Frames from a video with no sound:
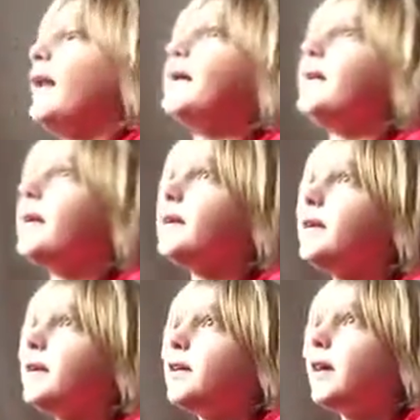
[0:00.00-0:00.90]
it
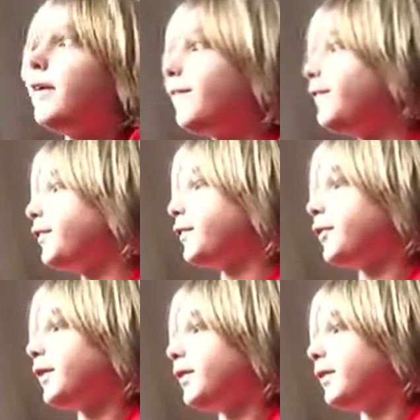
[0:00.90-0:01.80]
ended
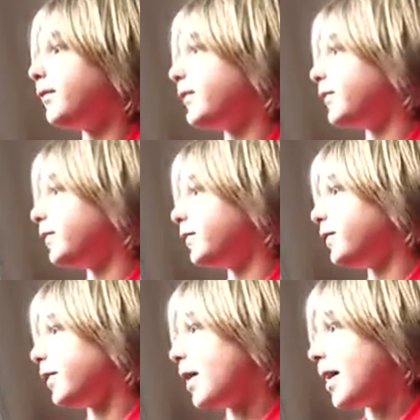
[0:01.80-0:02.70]
officially is
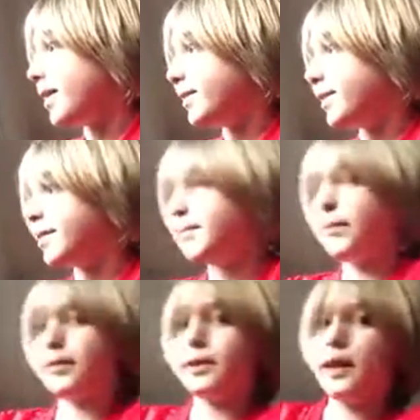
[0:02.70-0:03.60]
ended
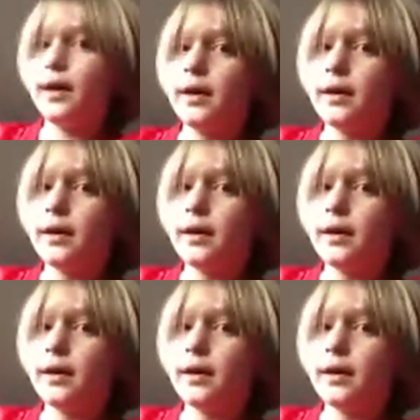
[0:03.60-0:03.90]
the